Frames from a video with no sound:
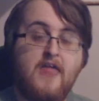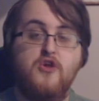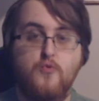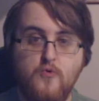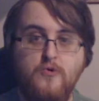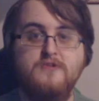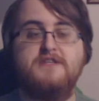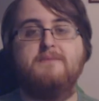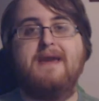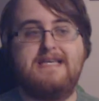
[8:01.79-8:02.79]
The
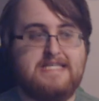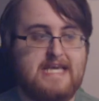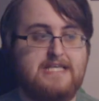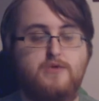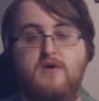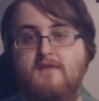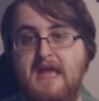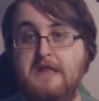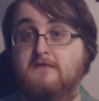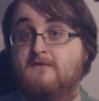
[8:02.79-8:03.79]
rules that make sense
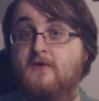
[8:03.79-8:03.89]
within